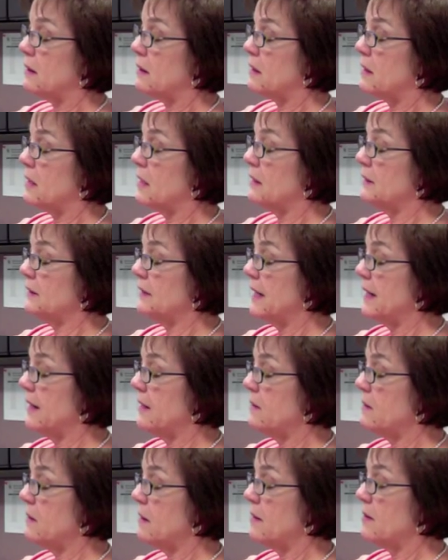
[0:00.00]
cut
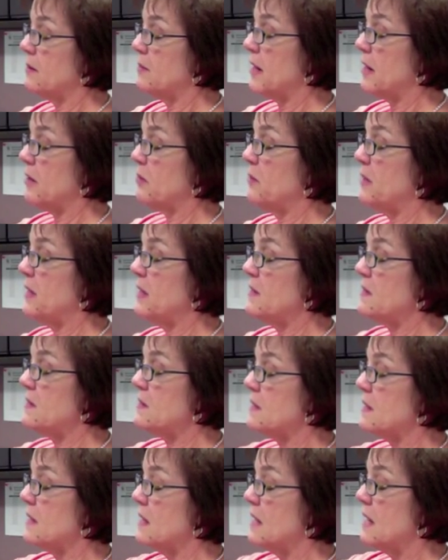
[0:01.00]
line on the
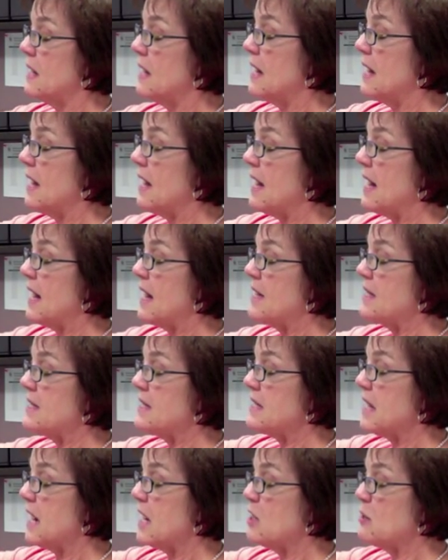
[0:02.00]
mouthpiece, and
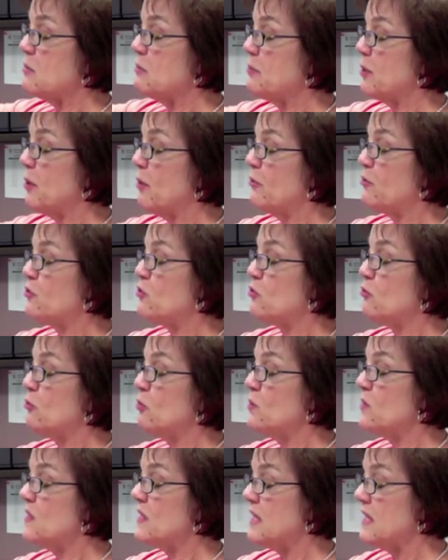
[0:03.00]
tighten both
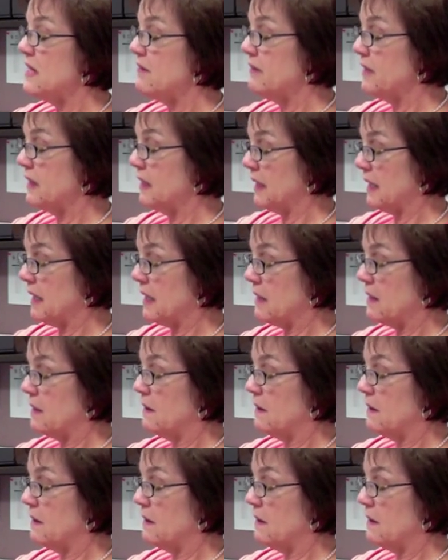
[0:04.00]
screws evenly.